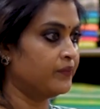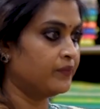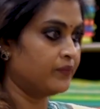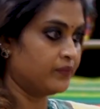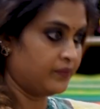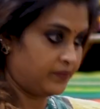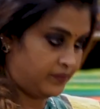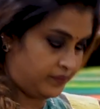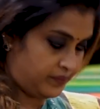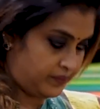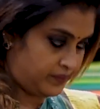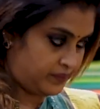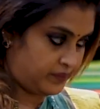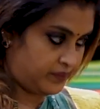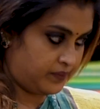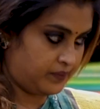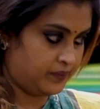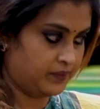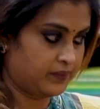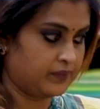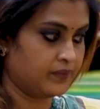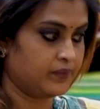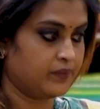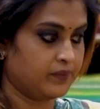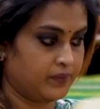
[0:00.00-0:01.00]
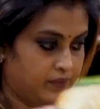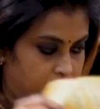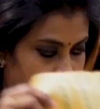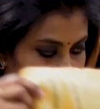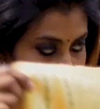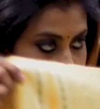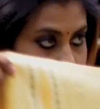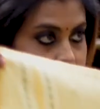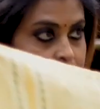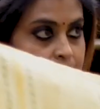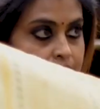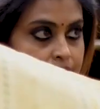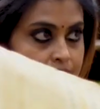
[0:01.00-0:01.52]
Saree number twenty-three, ma'am.
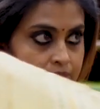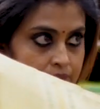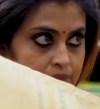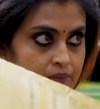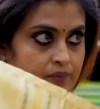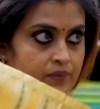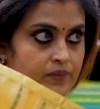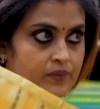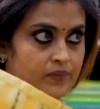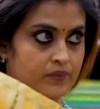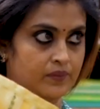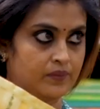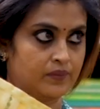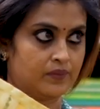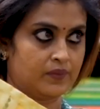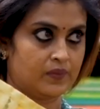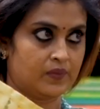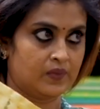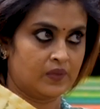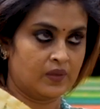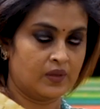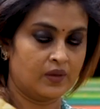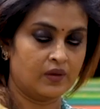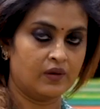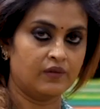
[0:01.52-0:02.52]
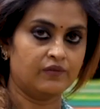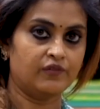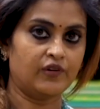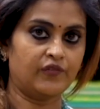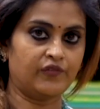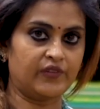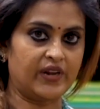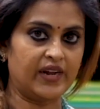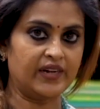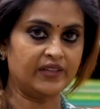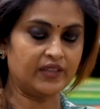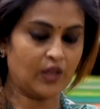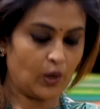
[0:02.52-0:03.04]
fifteen thousand six hundred.
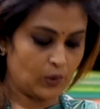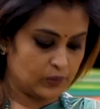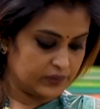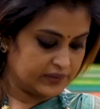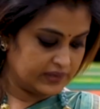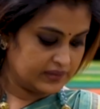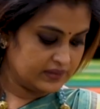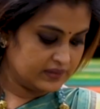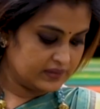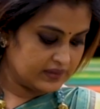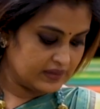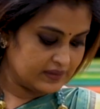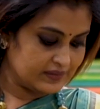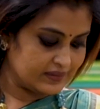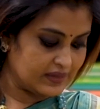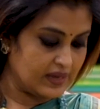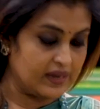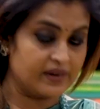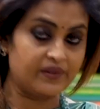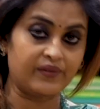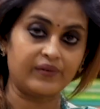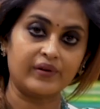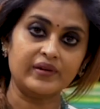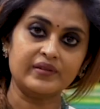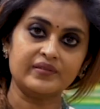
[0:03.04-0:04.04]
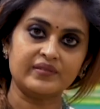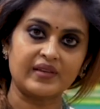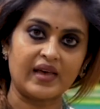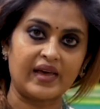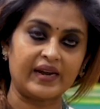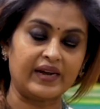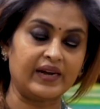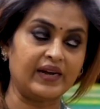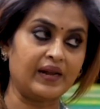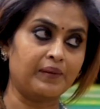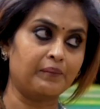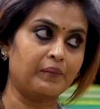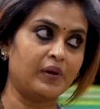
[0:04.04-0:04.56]
fifteen thousand six hundred.
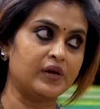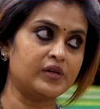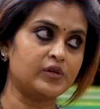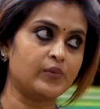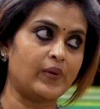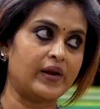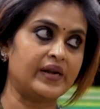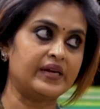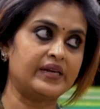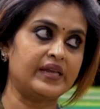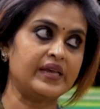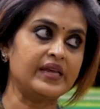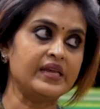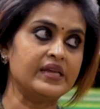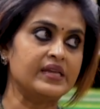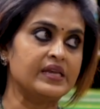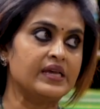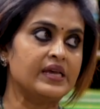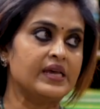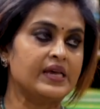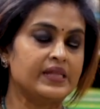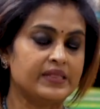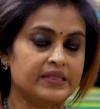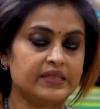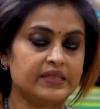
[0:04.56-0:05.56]
Saree number twenty-three.